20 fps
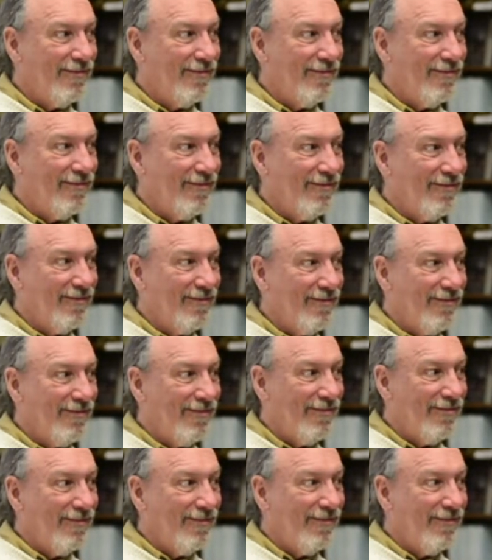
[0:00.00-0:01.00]

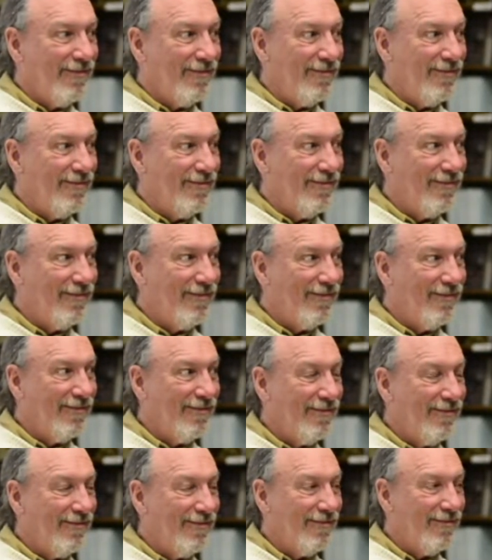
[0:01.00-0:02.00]

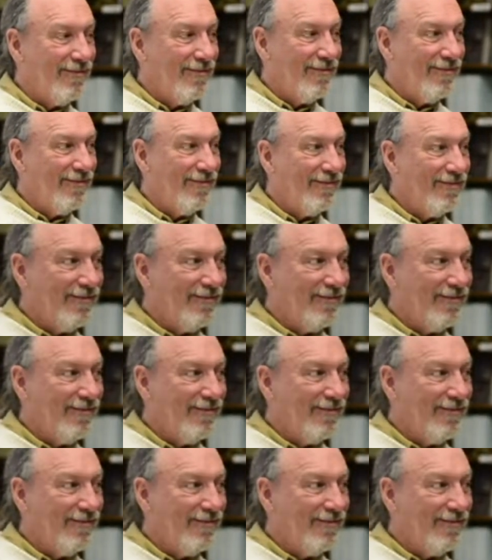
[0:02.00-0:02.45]
(not speaking)